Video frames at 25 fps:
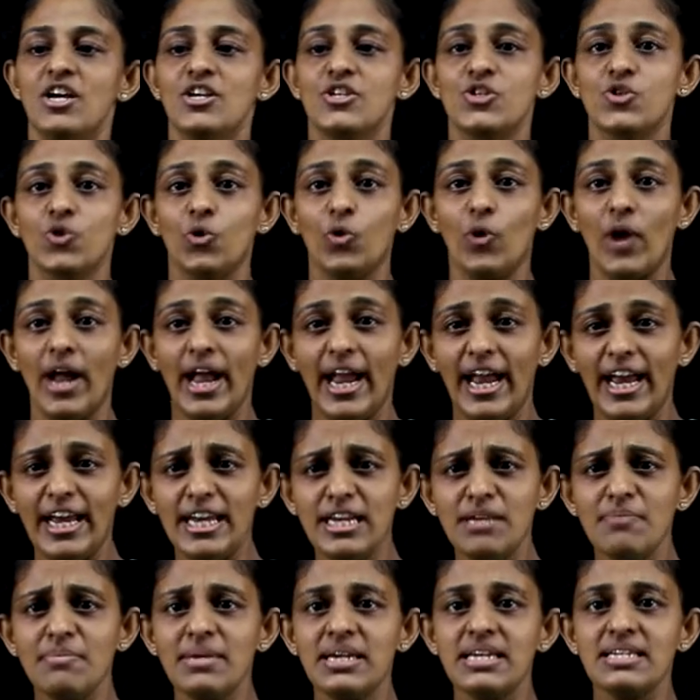So
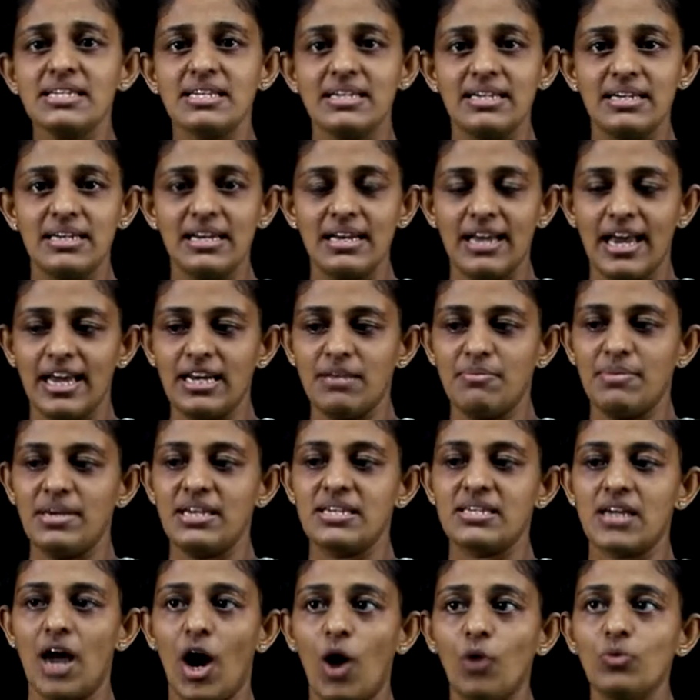enemies, little
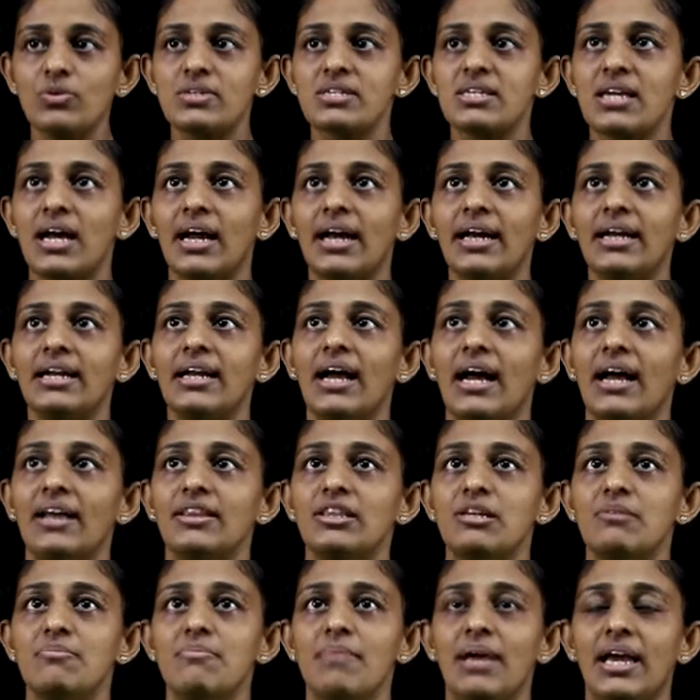enemies outside
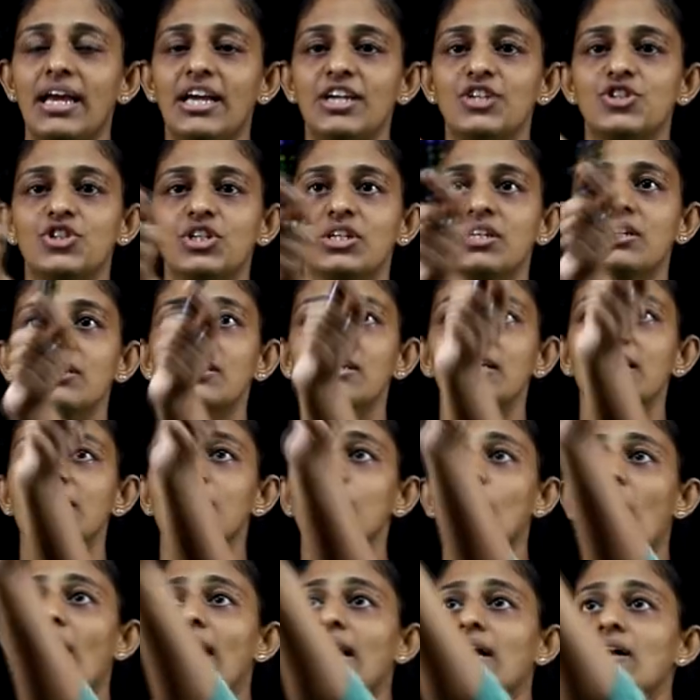and the major,
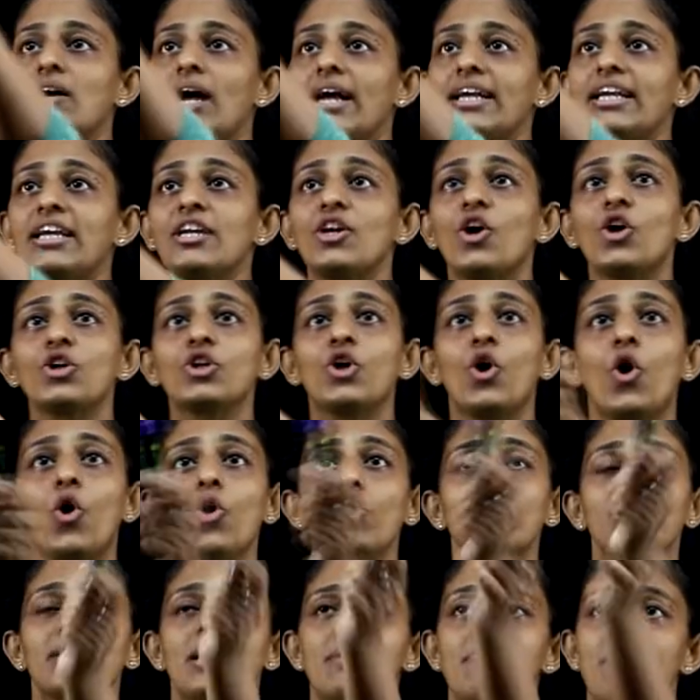I, I cannot
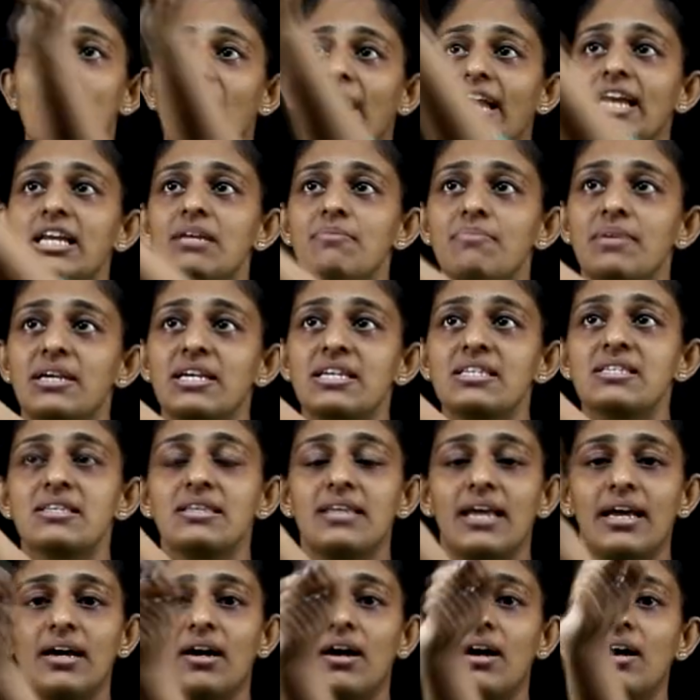call them enemies,
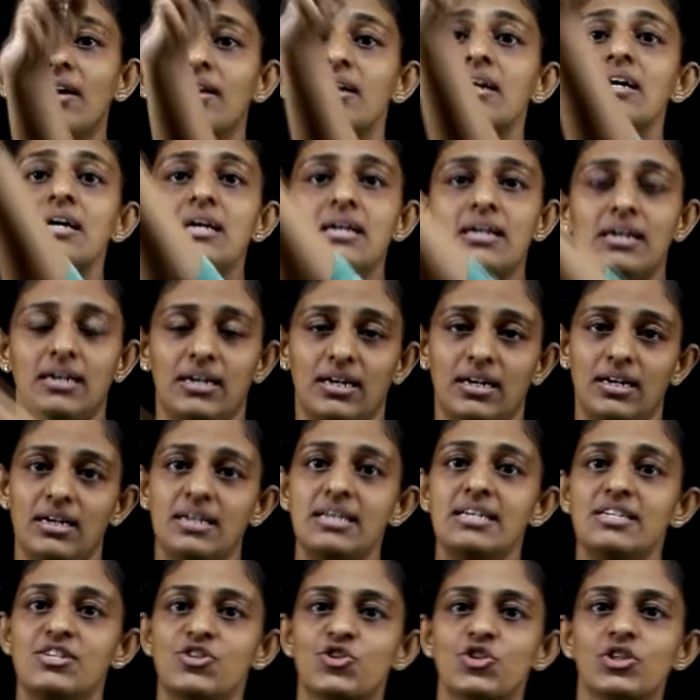they are uh,
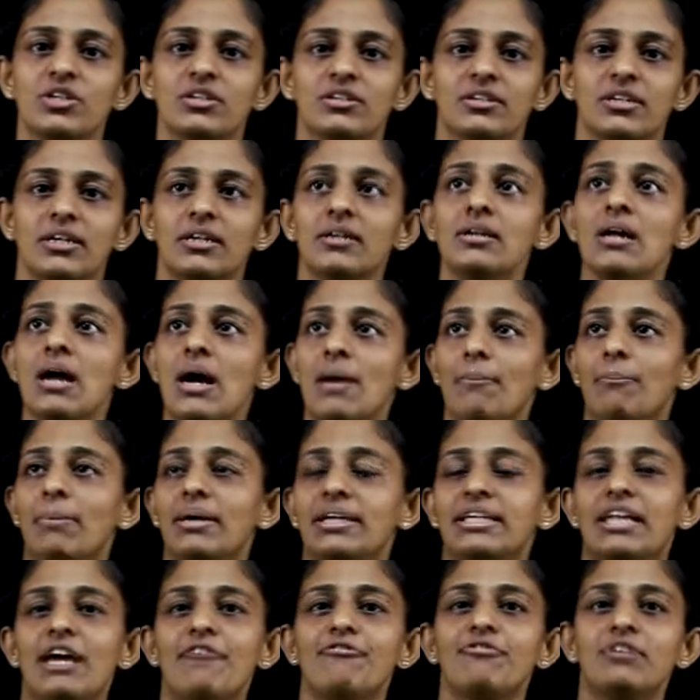his children.
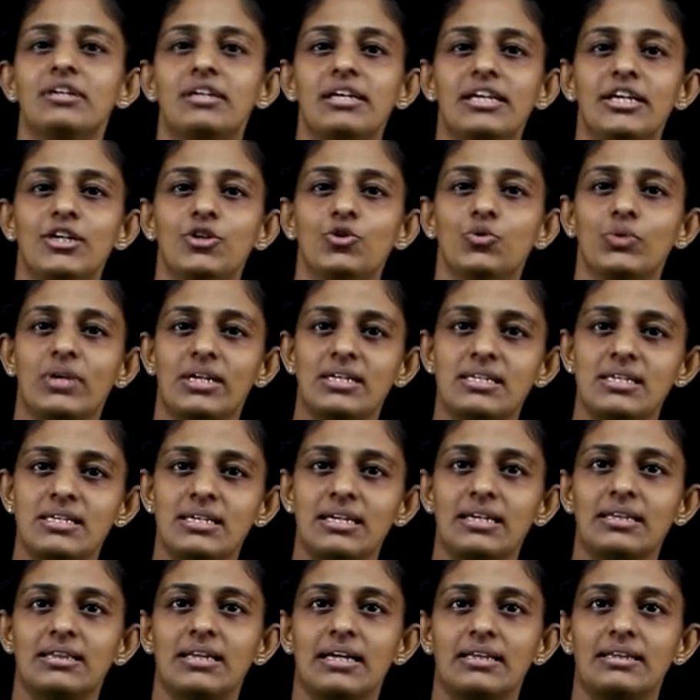But definitely you can
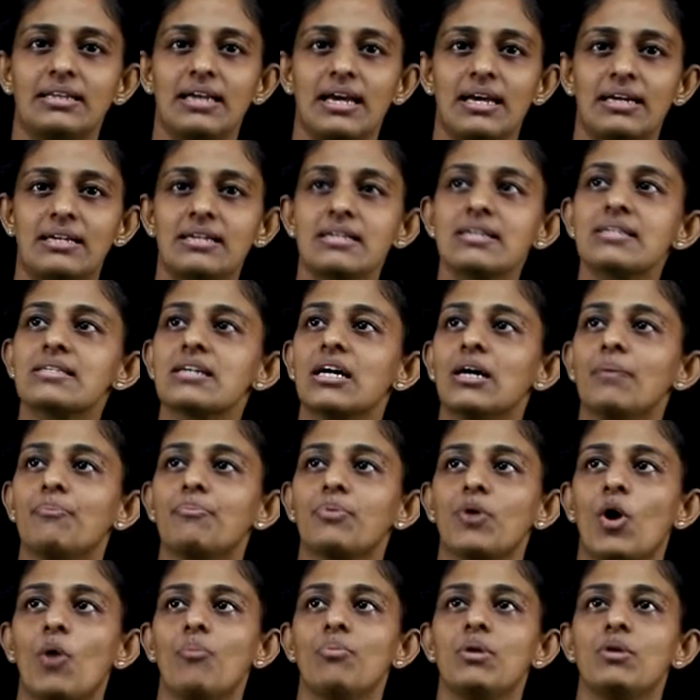see that there is a
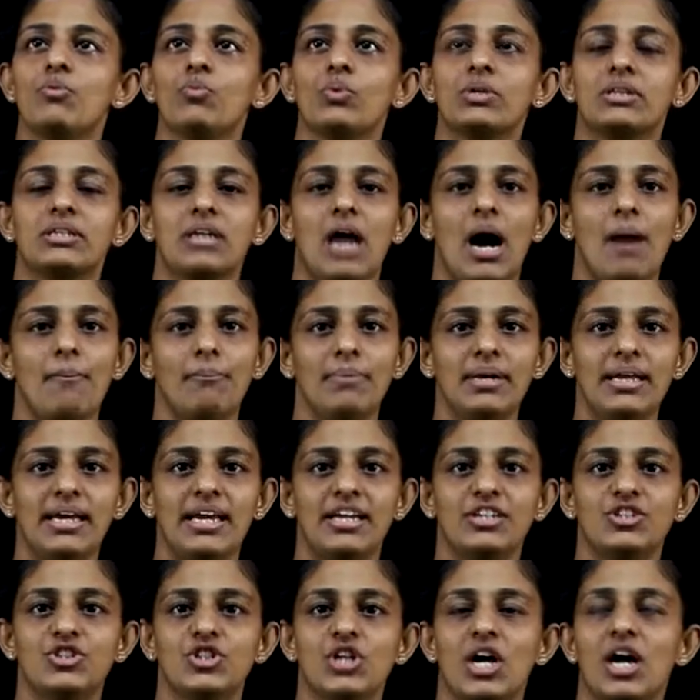problem with Kambili
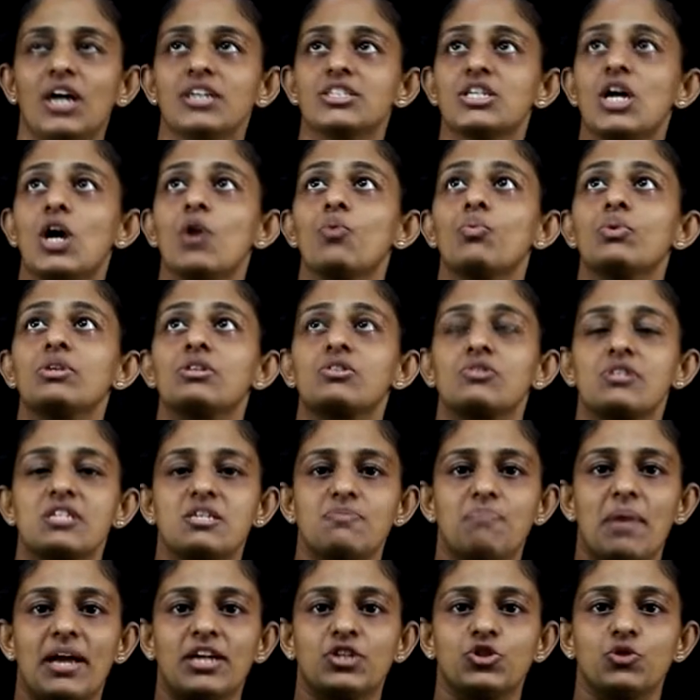and Jaja with
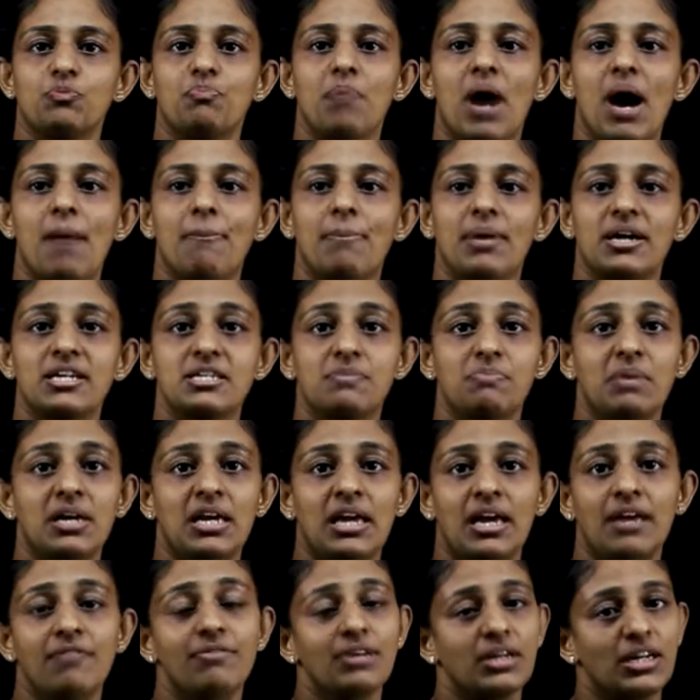respect to Papa's
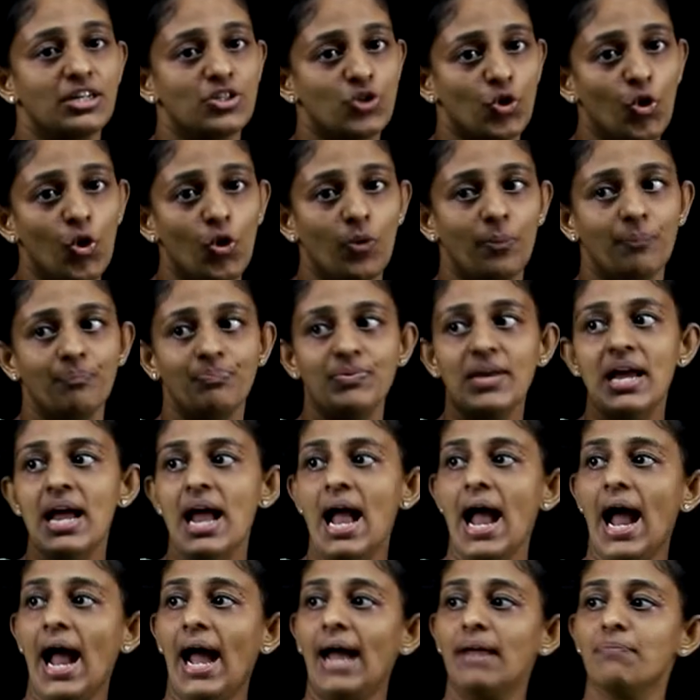behavior at home.
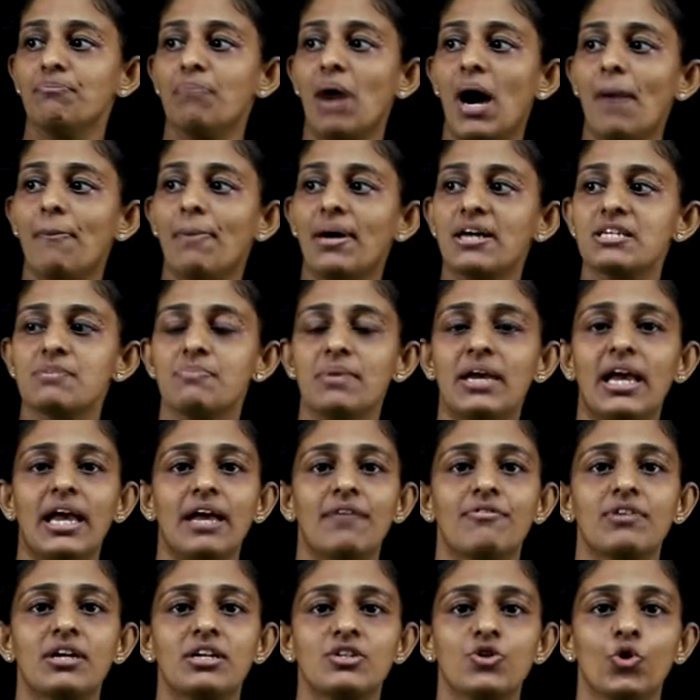And Papa's
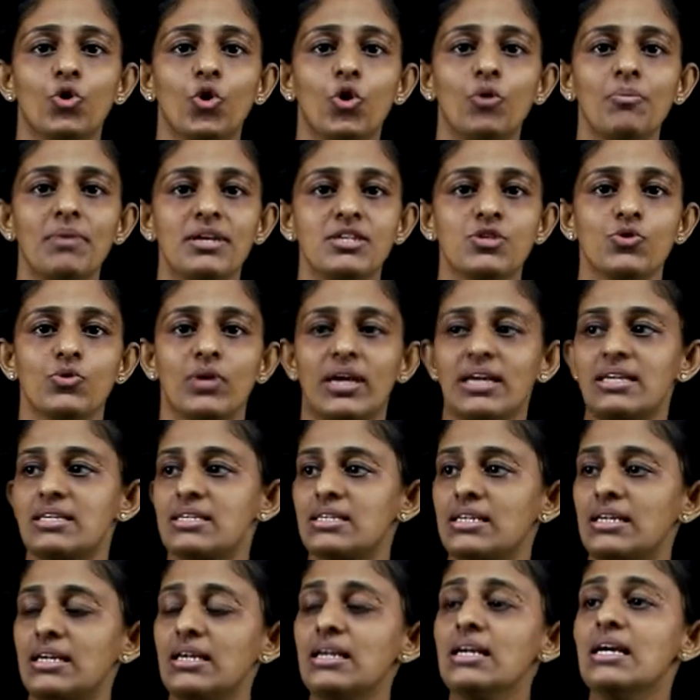behavior at home, as you can
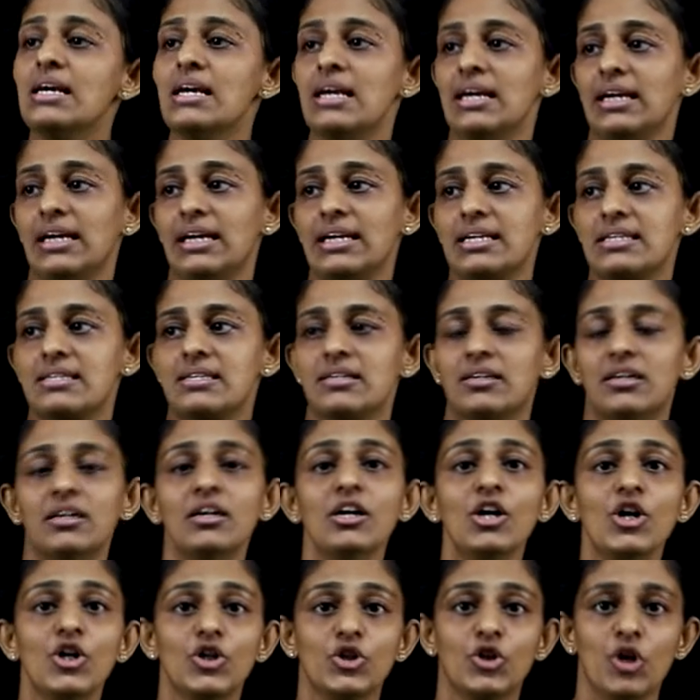see, is
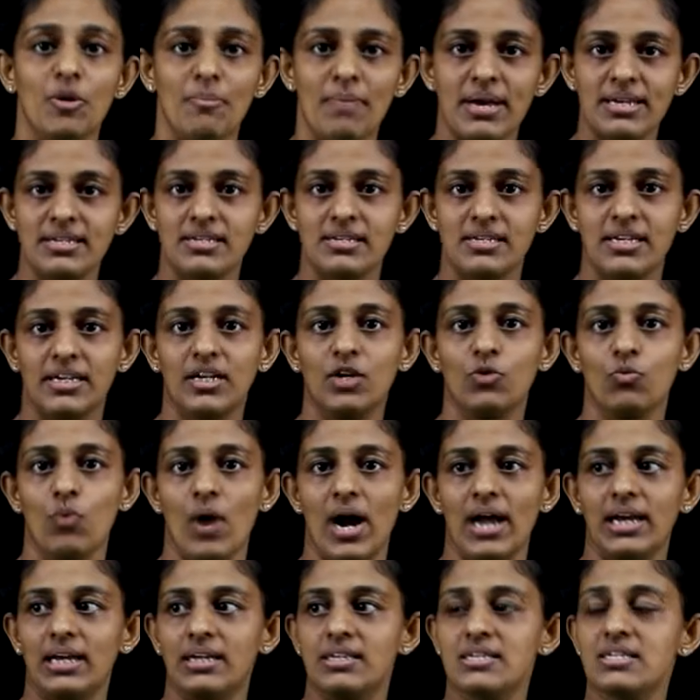a domestic
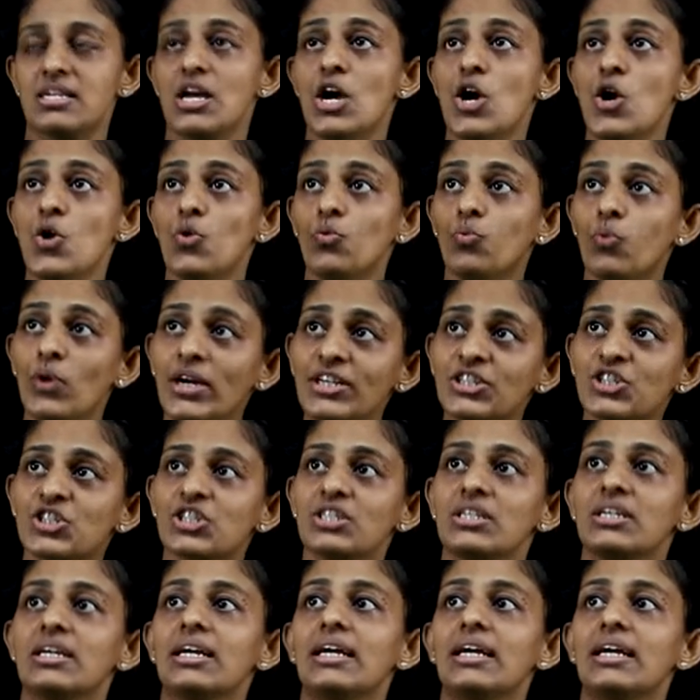violence, which